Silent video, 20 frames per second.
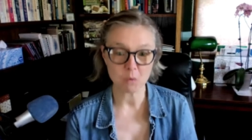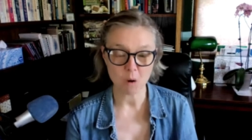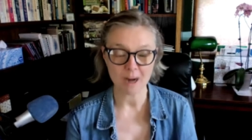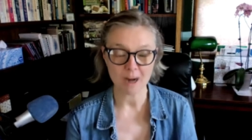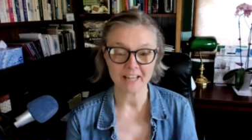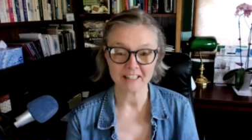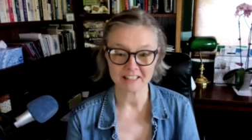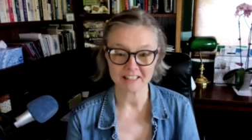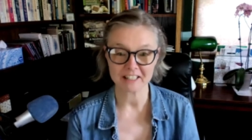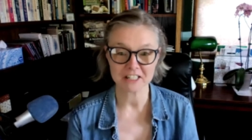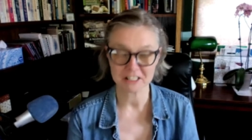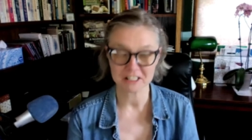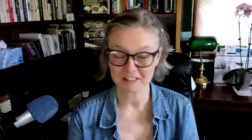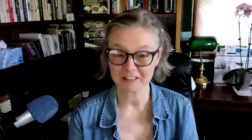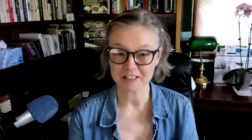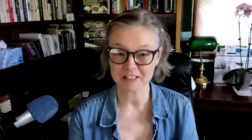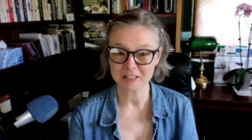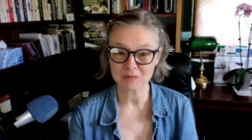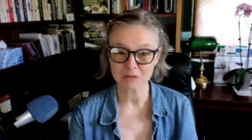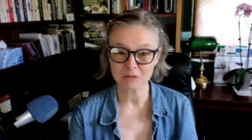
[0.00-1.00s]
white
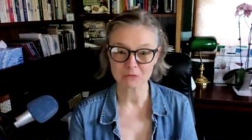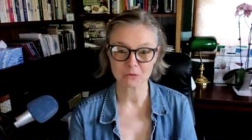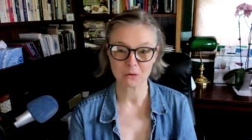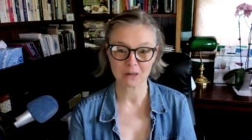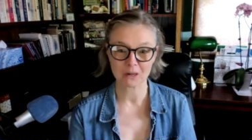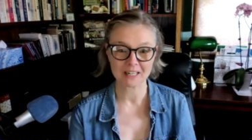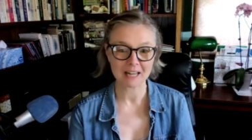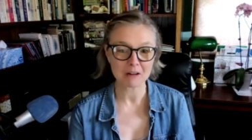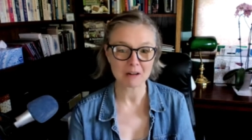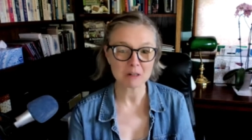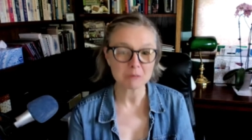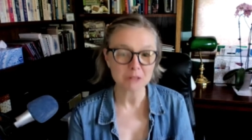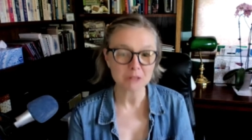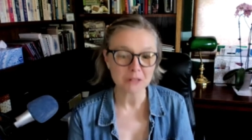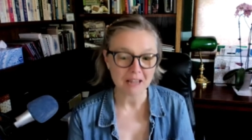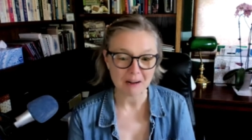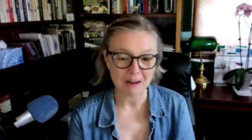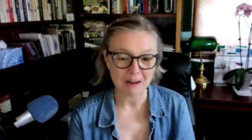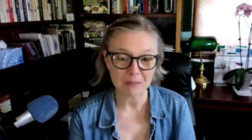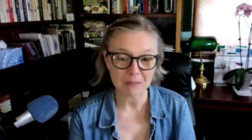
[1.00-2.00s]
Nigerians before, and I would
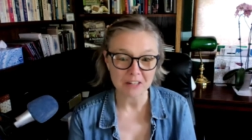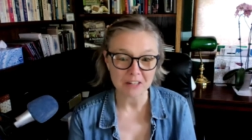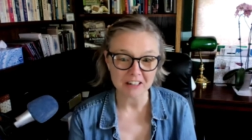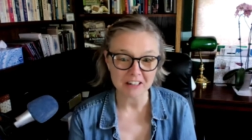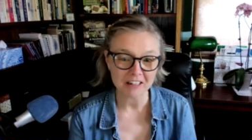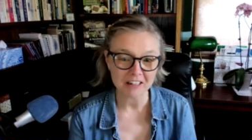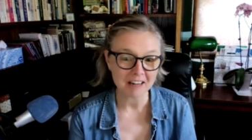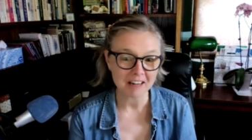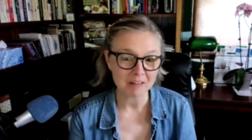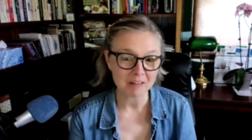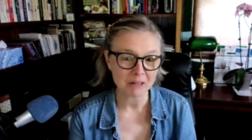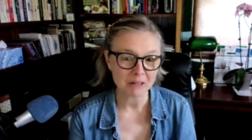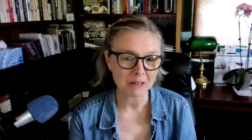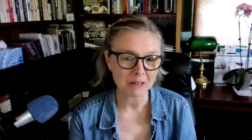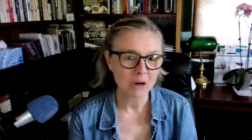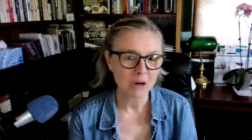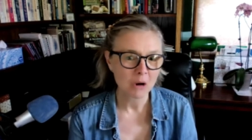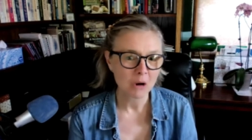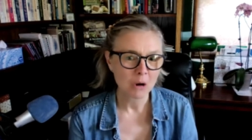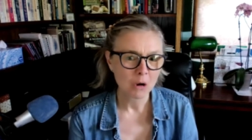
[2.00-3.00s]
look out there and I'd be
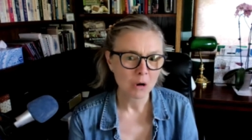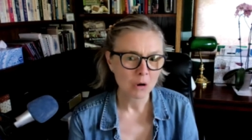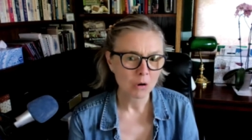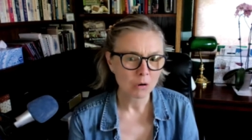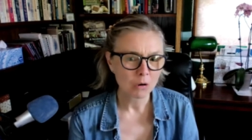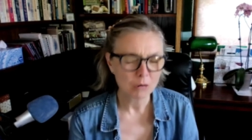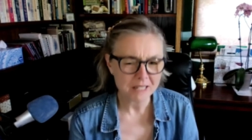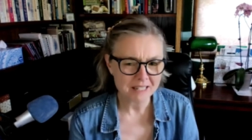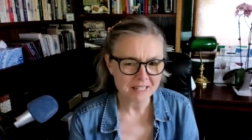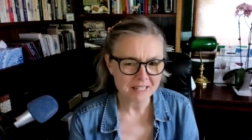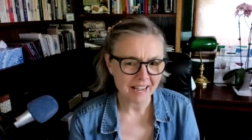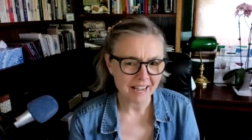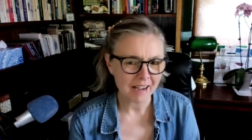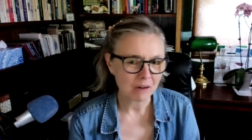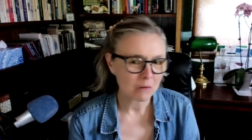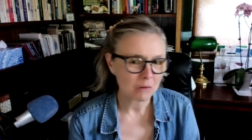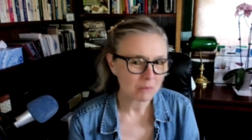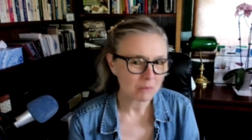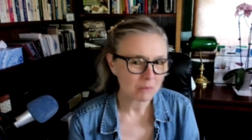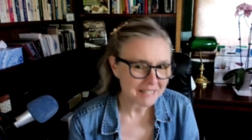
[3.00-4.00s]
like, who is that?
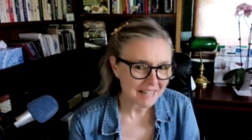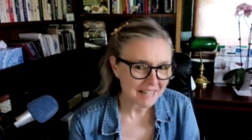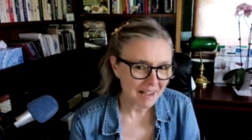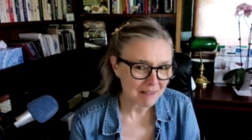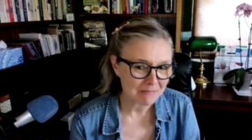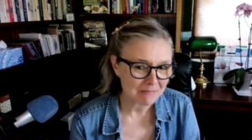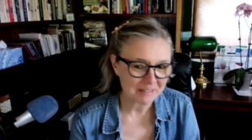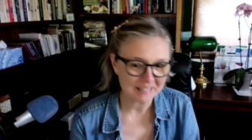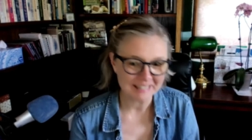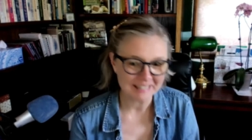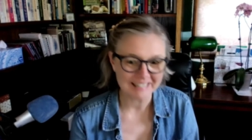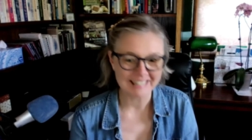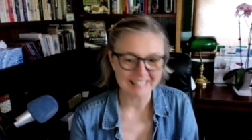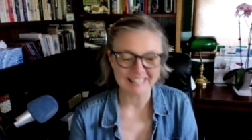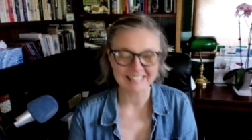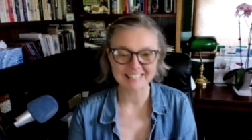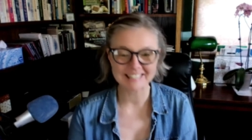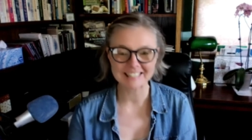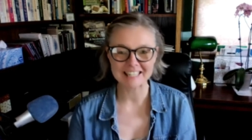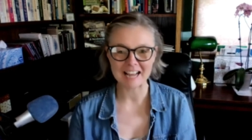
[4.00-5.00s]
What's happening?
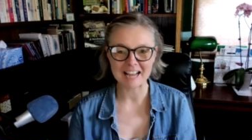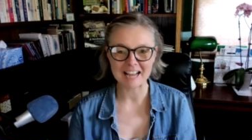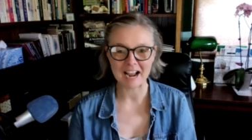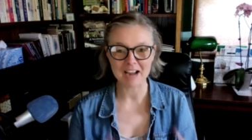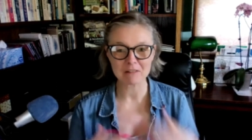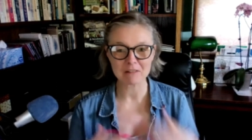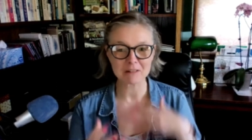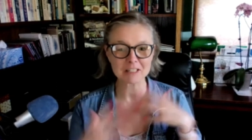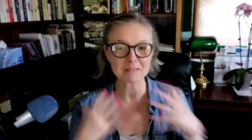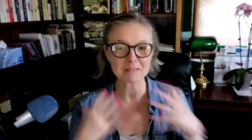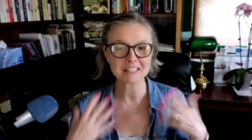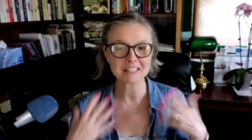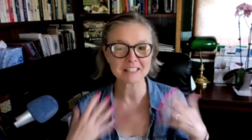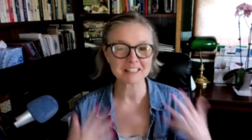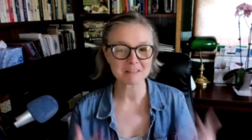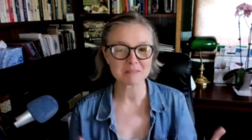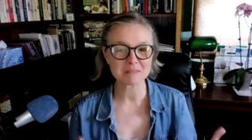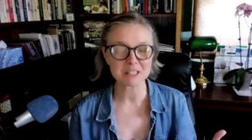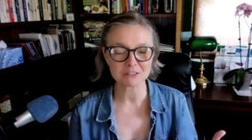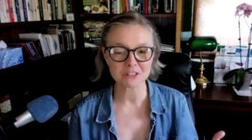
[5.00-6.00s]
And I wound up getting
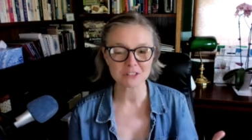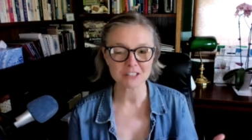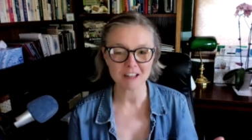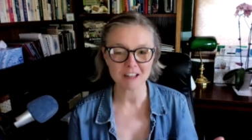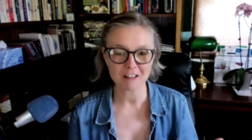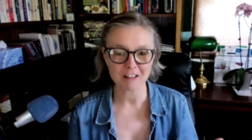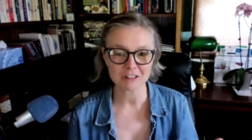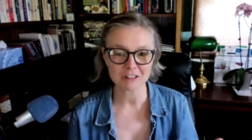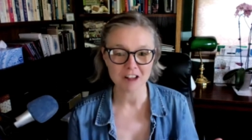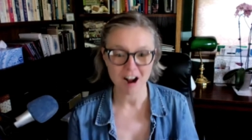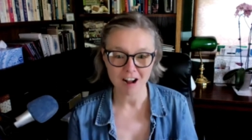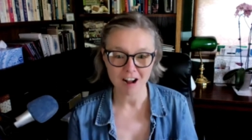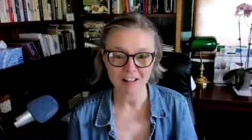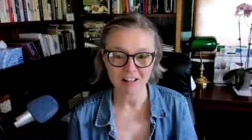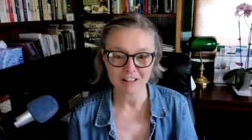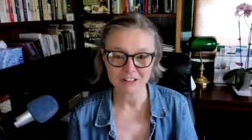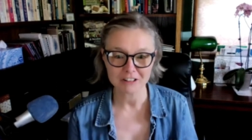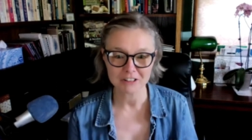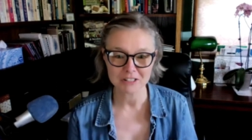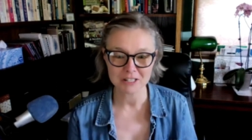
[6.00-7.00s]
them different colored
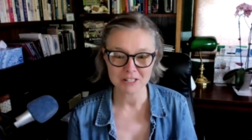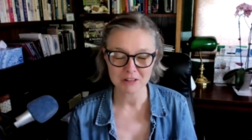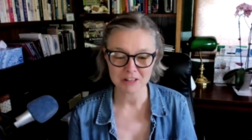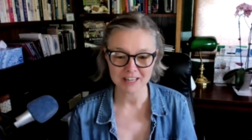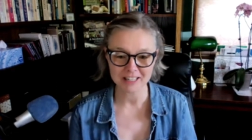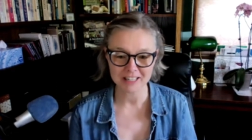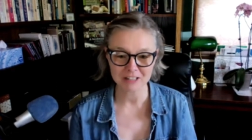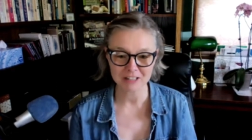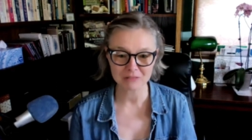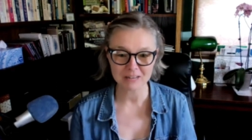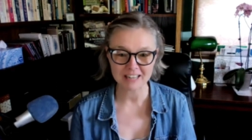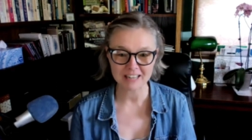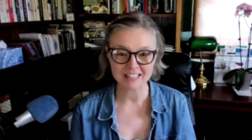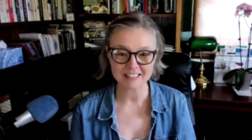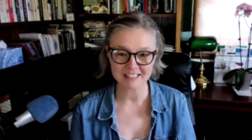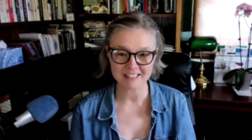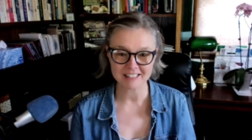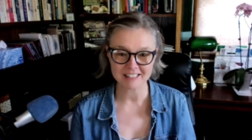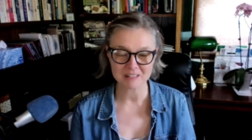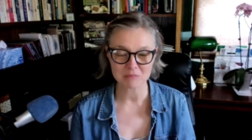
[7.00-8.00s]
collars so that I could
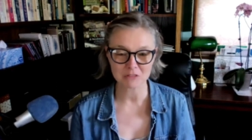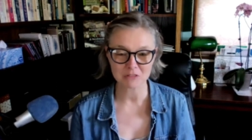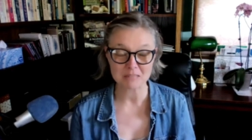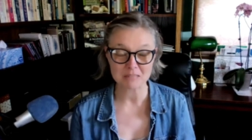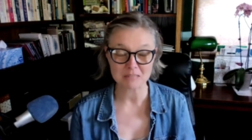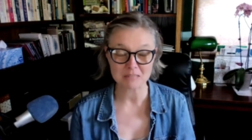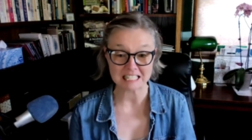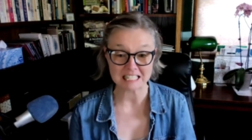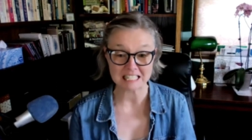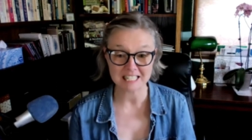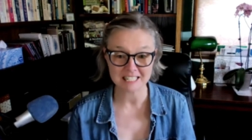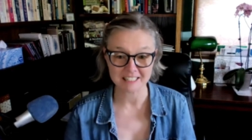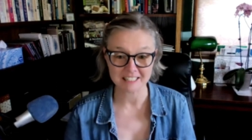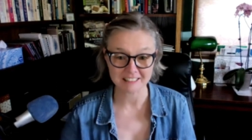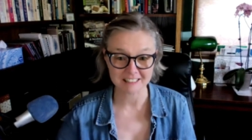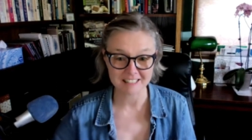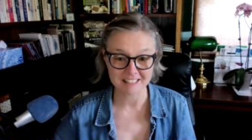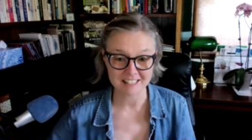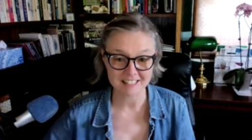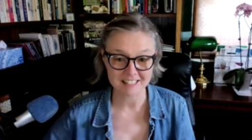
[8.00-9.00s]
recognize them from a
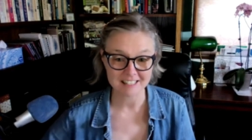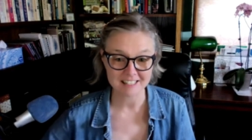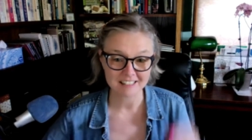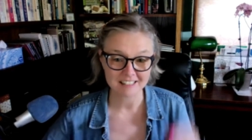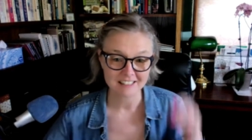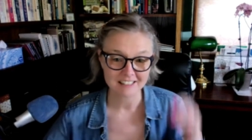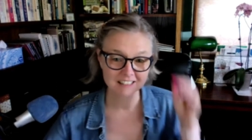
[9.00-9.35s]
distance.